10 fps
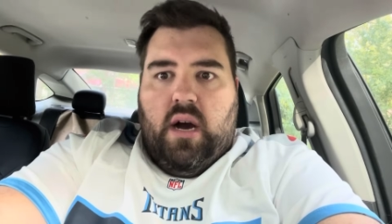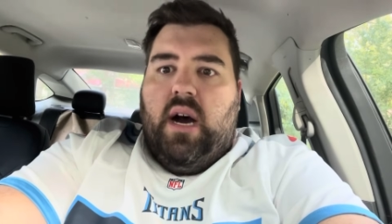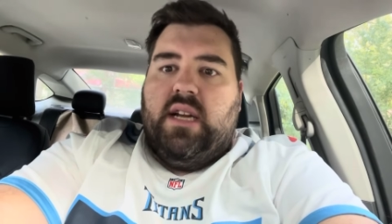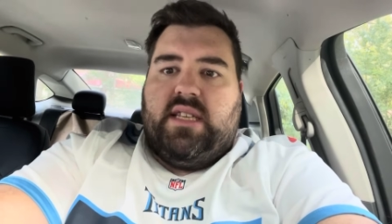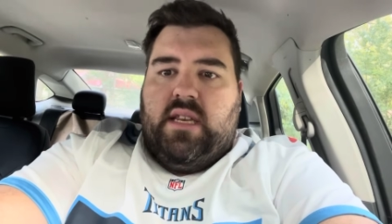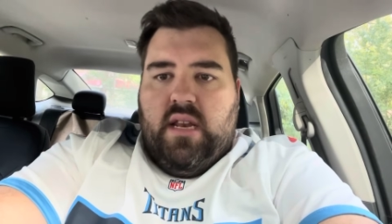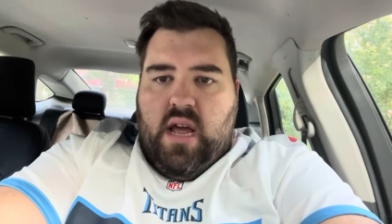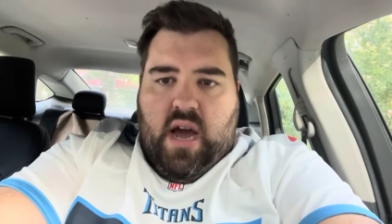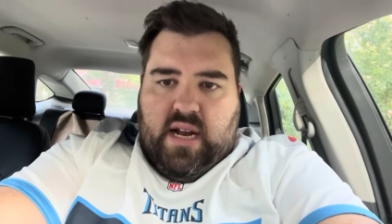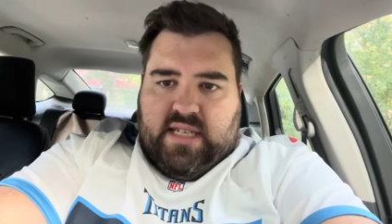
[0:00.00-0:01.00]
A,
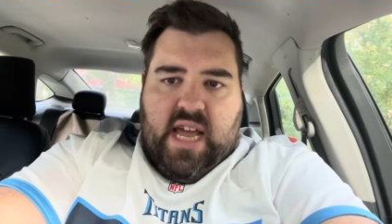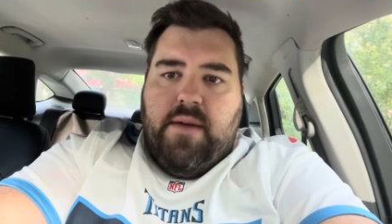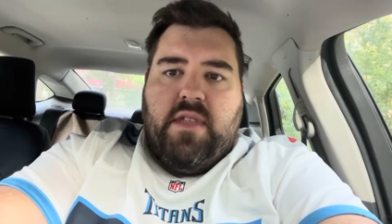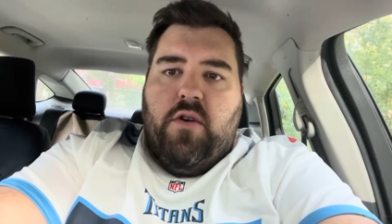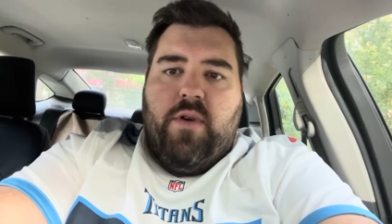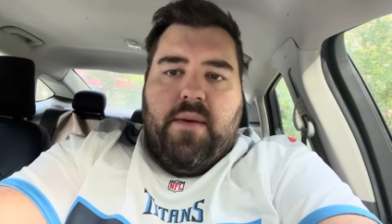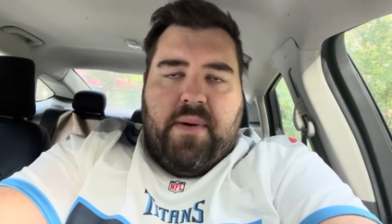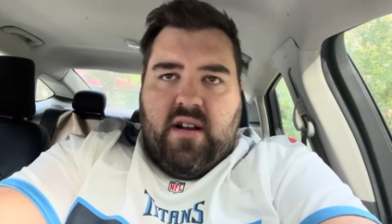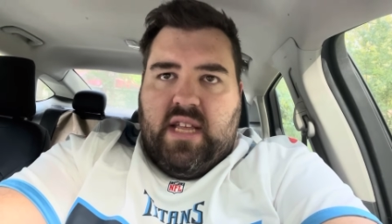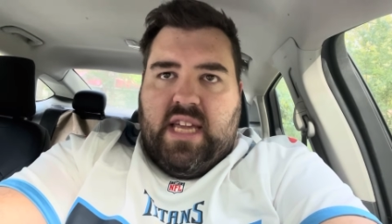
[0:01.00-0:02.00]
a team that we
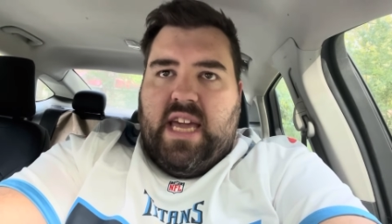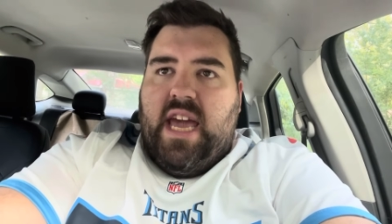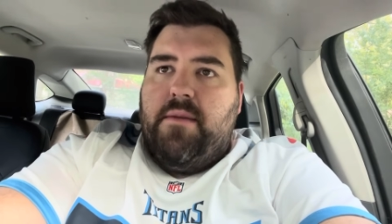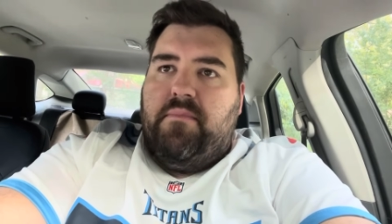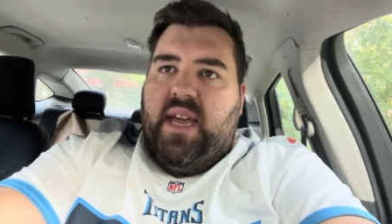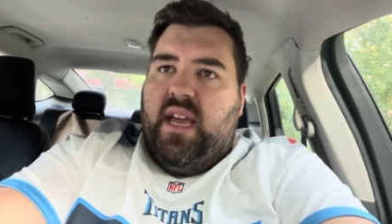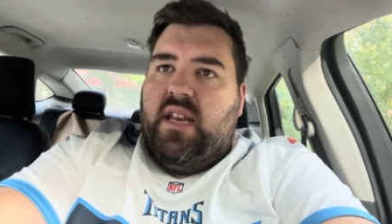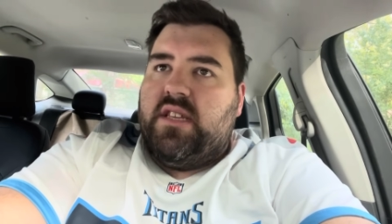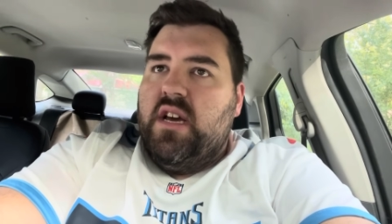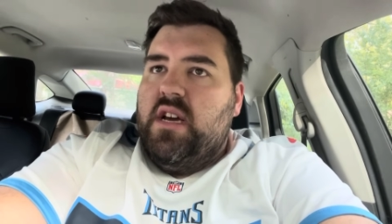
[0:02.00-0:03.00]
apparently can't beat.